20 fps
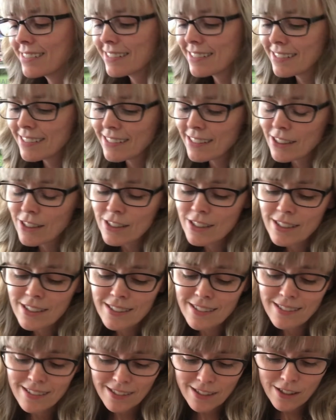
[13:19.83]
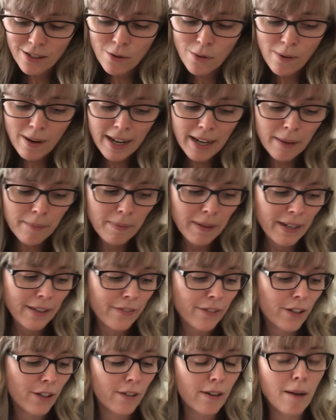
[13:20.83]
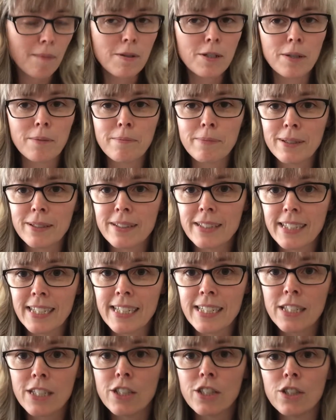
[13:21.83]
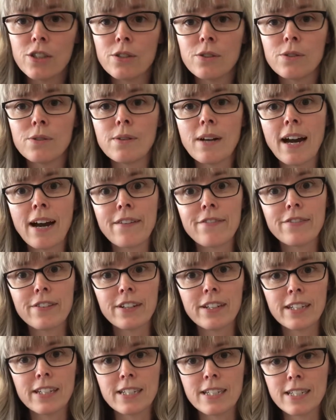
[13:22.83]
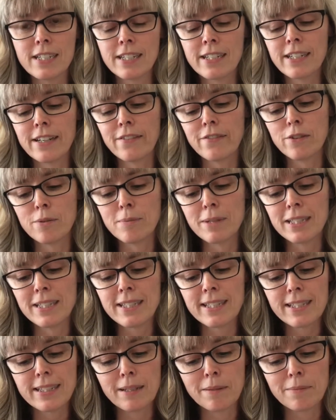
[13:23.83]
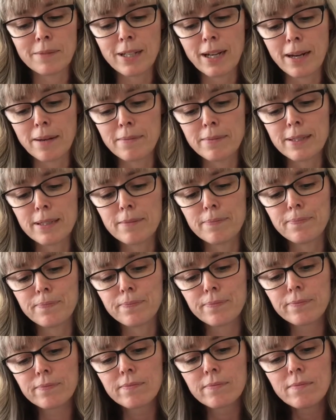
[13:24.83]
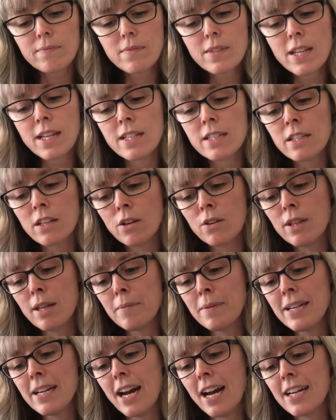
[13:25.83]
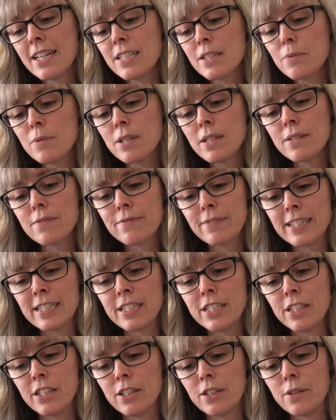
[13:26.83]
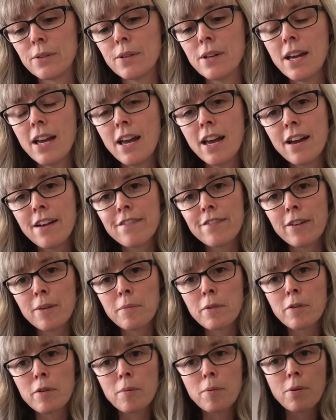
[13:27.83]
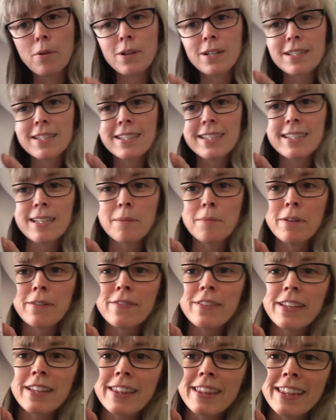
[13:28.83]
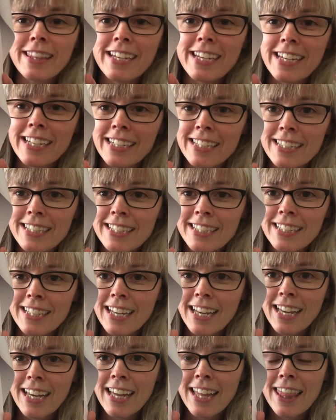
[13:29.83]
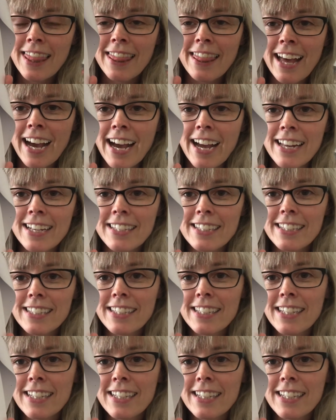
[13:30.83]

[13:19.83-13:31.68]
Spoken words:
there's quite a bit of corruption built into African governments sometimes. So I just want to read to you from the report some of the things that